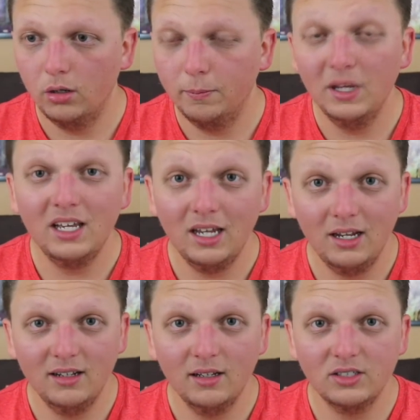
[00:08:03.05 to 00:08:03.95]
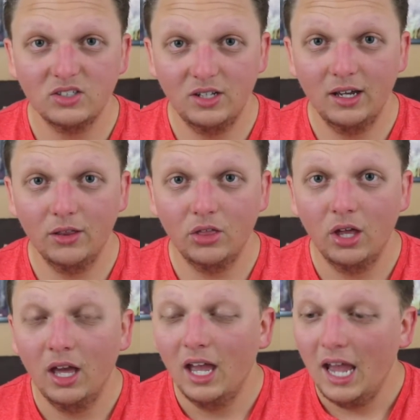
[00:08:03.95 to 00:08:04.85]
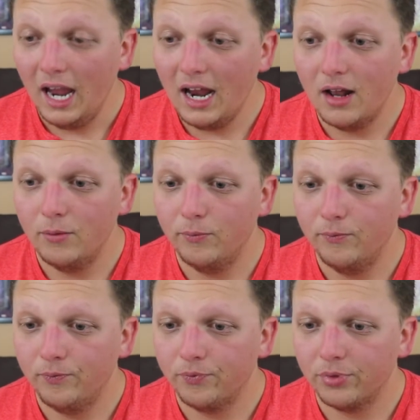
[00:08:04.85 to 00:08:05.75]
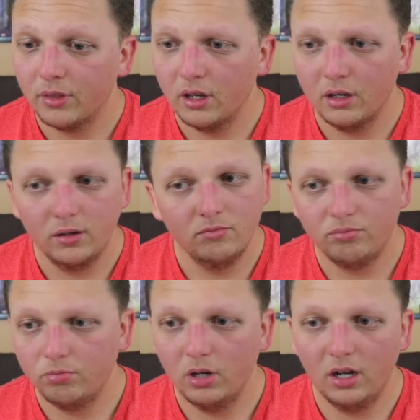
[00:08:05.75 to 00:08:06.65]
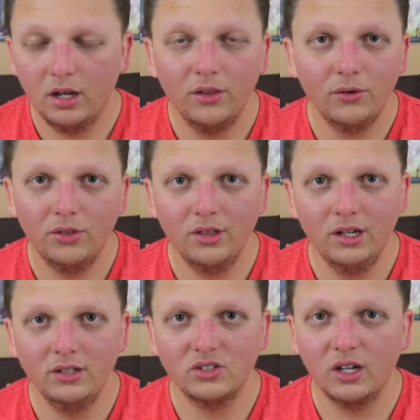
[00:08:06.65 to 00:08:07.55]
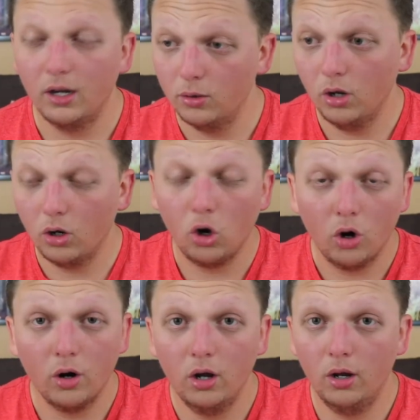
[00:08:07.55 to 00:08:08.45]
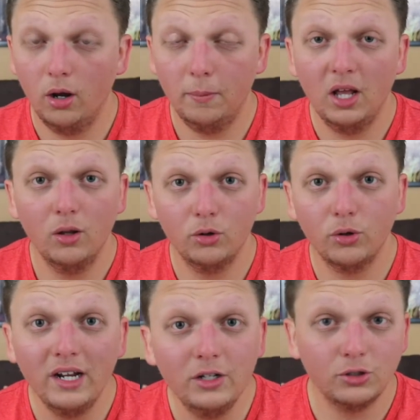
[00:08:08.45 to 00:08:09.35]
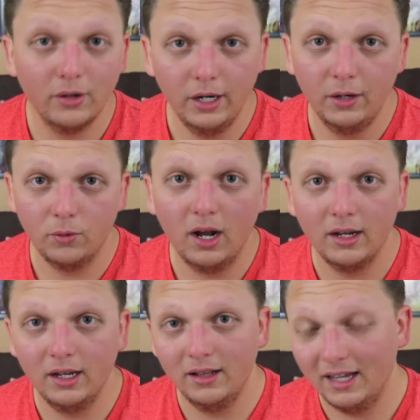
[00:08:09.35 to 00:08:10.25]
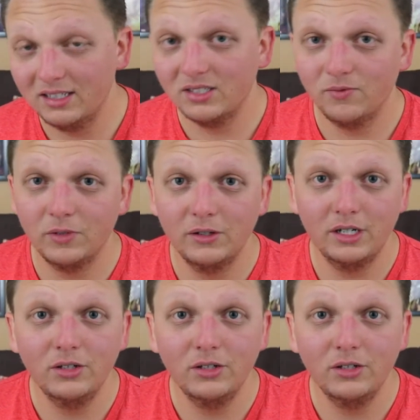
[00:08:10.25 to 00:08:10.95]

Mickey's death and other things. Apollo Creed training Rocky. That's very